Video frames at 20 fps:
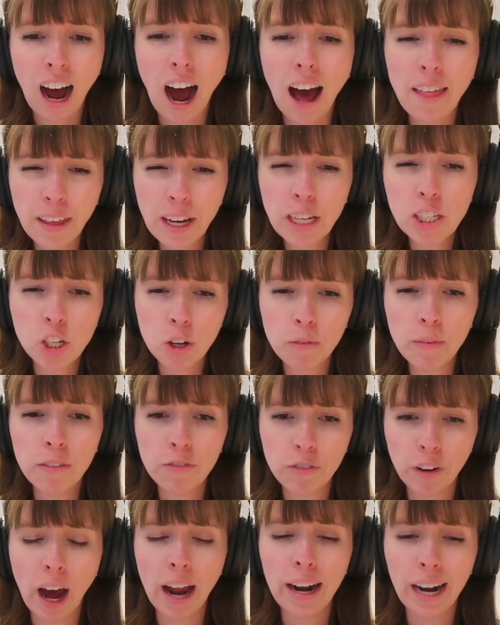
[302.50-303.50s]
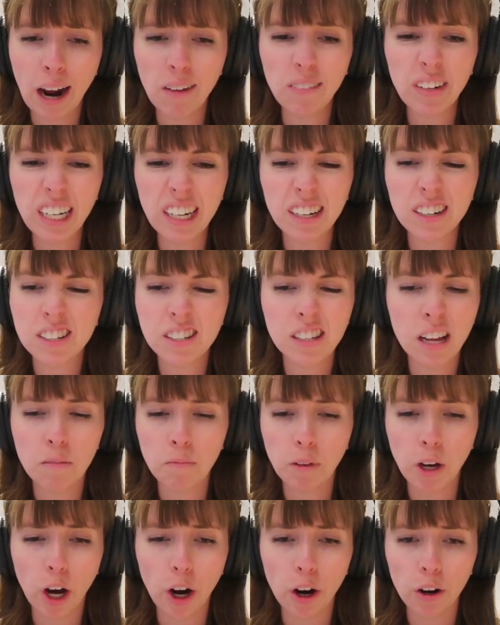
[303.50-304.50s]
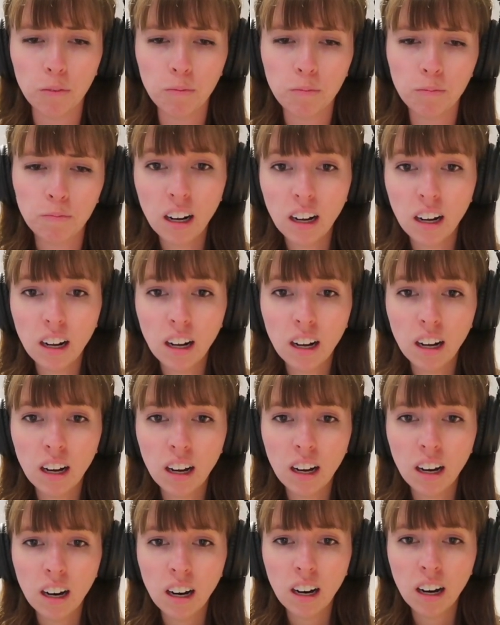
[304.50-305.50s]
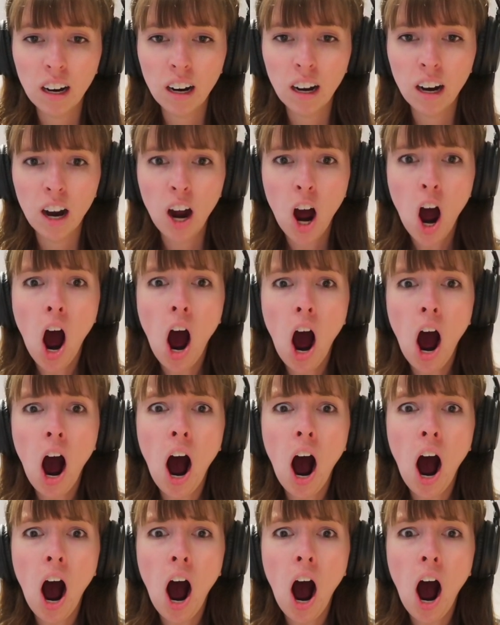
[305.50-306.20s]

I think it's going to be fine, Amity. Just let him go.